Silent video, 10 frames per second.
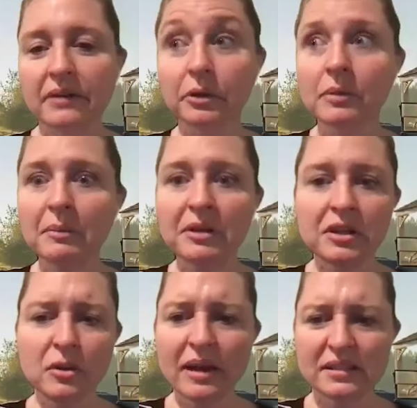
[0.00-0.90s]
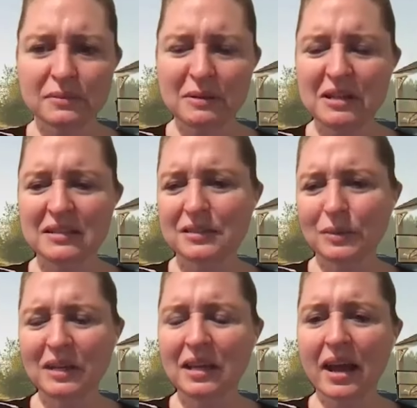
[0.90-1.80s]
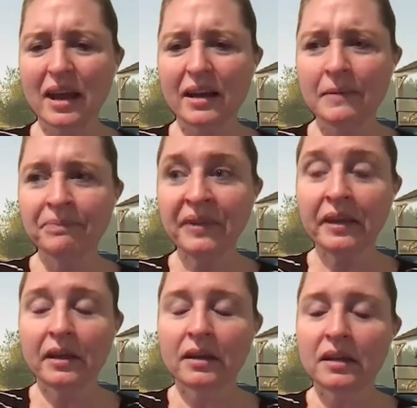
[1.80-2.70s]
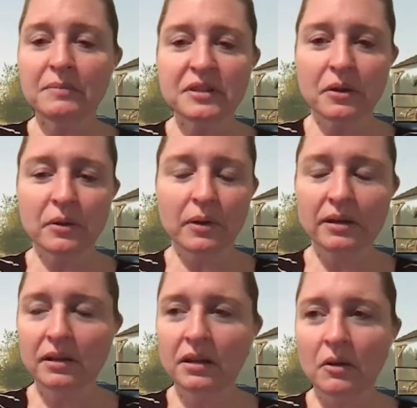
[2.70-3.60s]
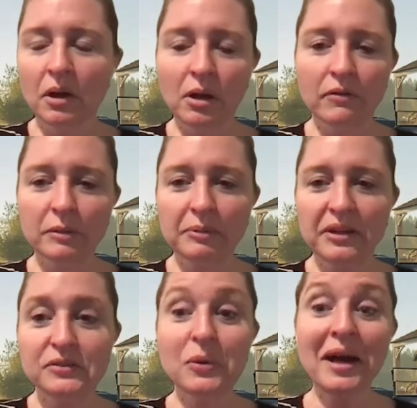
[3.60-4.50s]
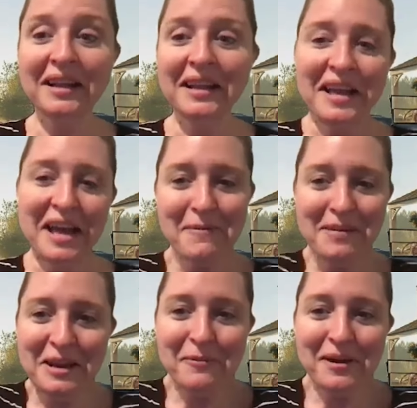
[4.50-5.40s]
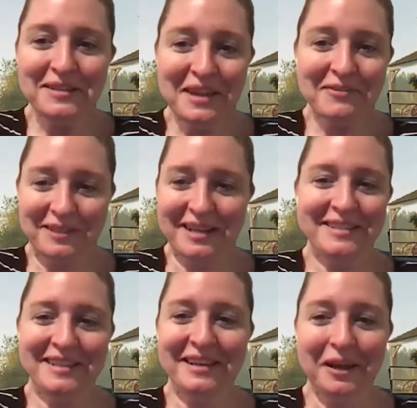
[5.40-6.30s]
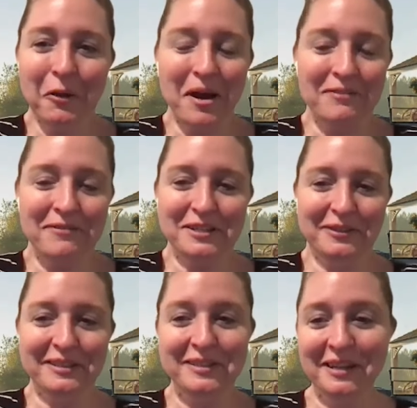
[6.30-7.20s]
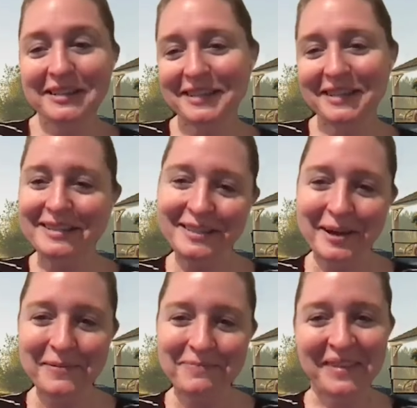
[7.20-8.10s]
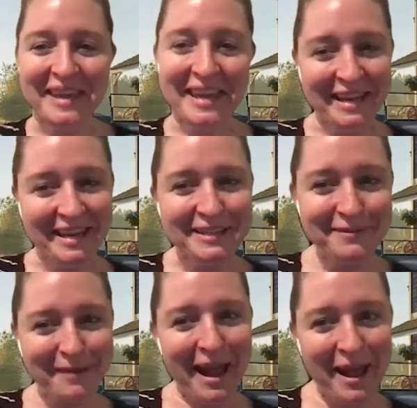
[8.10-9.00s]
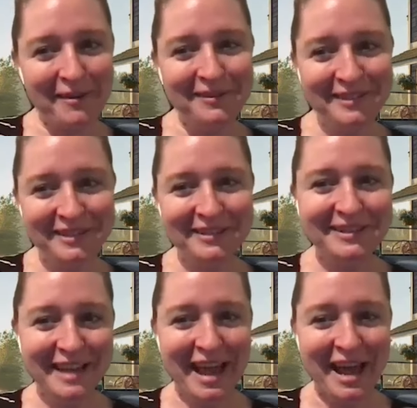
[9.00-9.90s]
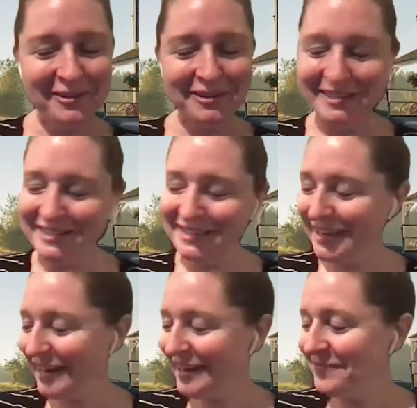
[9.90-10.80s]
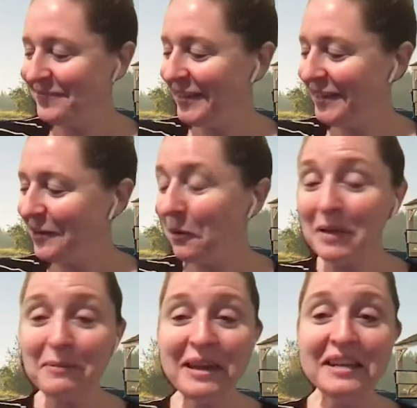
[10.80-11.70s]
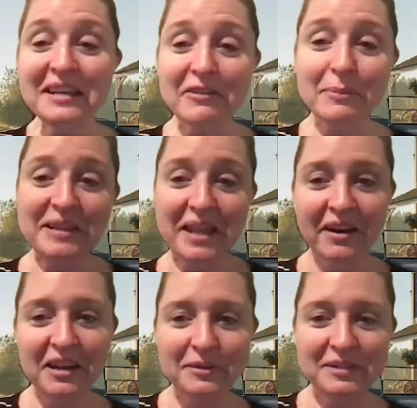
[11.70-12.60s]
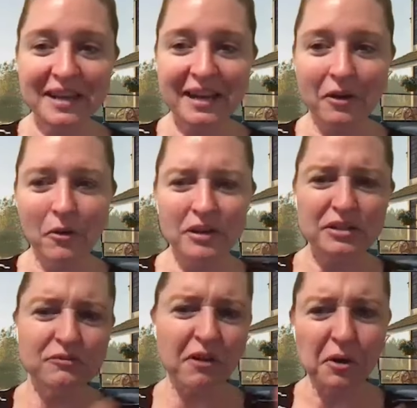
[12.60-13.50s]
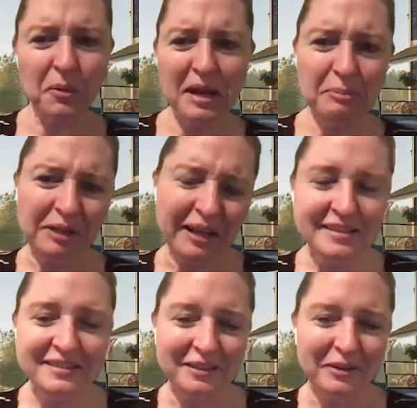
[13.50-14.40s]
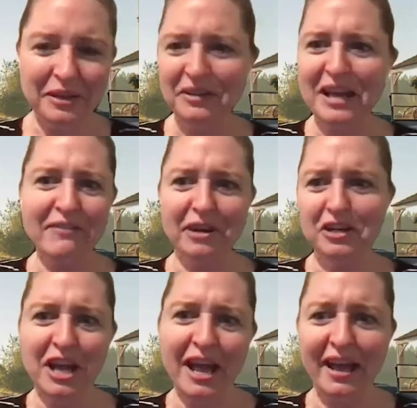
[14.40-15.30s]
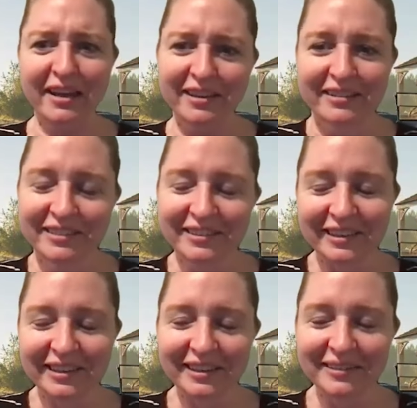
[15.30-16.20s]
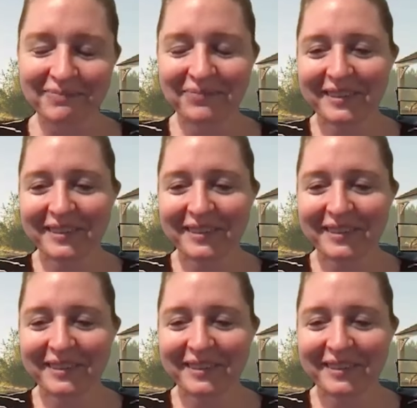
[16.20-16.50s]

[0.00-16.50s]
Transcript: wherever, or maybe the U.S. Maybe this Sweeney guy keeps going, you know, all over the place. Well, I mean, he was advertising a choir festival in Salt Lake City, so he gets yeah. around. good town, good city. Or right. maybe he'd never been there, and he was like, "Oh, this faraway place, you know, they'll never check." You know,